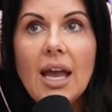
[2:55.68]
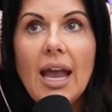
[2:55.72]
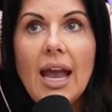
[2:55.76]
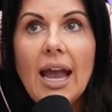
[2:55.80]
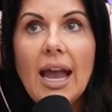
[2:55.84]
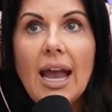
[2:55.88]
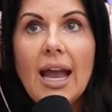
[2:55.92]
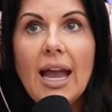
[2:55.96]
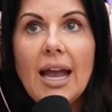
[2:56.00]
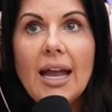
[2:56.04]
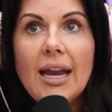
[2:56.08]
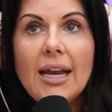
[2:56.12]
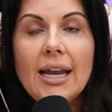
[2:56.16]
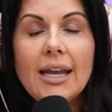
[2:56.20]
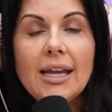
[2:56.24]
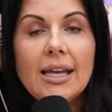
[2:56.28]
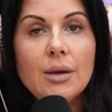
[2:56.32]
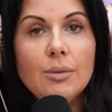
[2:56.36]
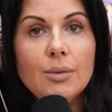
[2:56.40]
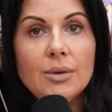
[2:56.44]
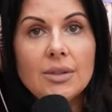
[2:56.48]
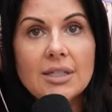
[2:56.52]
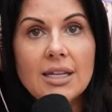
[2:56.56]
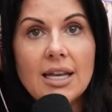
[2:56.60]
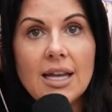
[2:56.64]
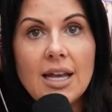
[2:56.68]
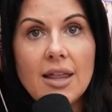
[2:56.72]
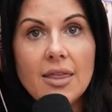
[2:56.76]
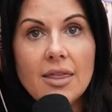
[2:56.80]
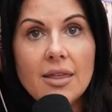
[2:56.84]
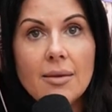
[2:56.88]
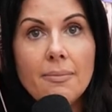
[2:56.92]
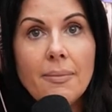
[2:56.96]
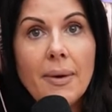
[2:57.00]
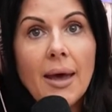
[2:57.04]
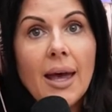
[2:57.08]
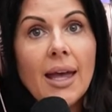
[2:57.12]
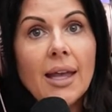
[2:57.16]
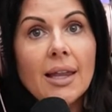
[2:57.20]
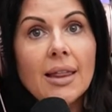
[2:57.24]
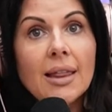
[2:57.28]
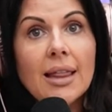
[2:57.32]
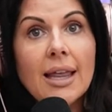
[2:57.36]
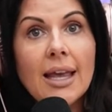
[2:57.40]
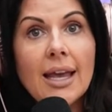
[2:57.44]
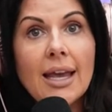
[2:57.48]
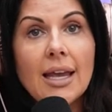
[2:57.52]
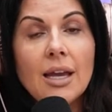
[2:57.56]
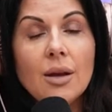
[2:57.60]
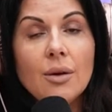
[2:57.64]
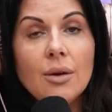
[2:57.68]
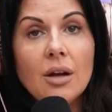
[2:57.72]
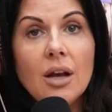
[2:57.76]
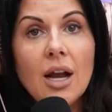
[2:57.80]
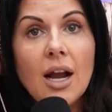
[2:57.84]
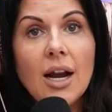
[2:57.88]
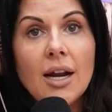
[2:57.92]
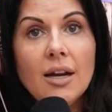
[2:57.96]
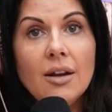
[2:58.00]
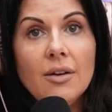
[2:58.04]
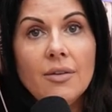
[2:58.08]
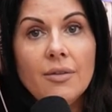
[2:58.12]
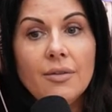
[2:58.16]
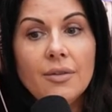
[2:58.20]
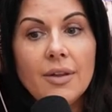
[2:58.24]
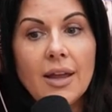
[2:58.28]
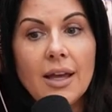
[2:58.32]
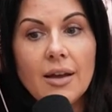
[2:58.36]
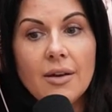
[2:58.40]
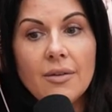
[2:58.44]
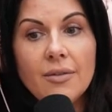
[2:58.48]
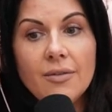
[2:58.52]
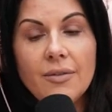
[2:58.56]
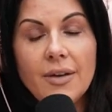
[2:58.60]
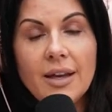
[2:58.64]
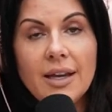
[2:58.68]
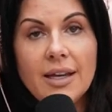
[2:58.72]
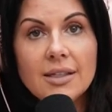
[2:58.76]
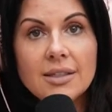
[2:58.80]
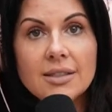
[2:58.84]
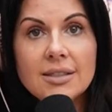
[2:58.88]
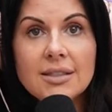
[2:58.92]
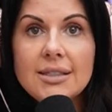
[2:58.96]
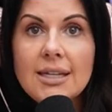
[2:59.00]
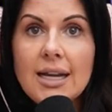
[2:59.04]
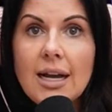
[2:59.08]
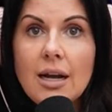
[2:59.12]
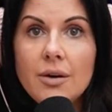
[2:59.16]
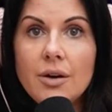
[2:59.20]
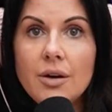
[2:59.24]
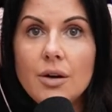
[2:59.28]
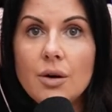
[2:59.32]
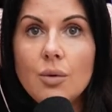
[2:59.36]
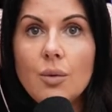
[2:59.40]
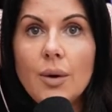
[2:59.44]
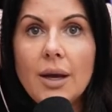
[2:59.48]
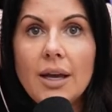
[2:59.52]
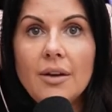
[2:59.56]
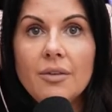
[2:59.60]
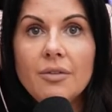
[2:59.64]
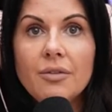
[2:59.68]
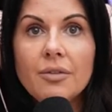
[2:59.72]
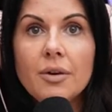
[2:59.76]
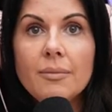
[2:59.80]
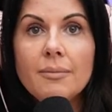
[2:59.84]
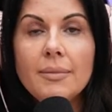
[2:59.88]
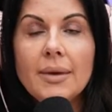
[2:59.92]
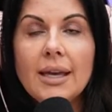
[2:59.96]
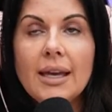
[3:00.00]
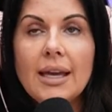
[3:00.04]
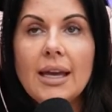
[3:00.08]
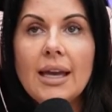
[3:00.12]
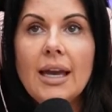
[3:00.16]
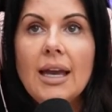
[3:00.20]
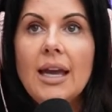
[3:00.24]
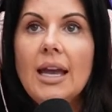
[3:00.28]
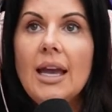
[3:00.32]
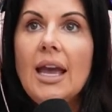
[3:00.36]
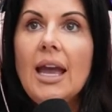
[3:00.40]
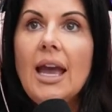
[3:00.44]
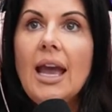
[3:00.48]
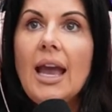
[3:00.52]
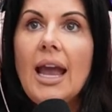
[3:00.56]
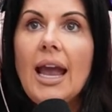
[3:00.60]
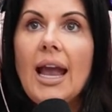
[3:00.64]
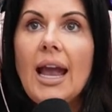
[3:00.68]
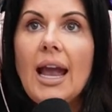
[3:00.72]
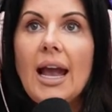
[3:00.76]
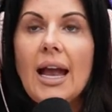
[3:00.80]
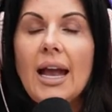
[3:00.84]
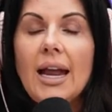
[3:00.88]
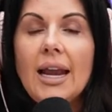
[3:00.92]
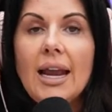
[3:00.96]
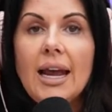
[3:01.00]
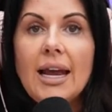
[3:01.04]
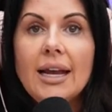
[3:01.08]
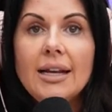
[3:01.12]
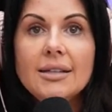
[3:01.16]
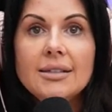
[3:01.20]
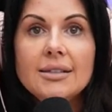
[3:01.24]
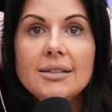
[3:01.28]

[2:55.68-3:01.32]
And he was in the bed laying kind of like face down and away from me. And I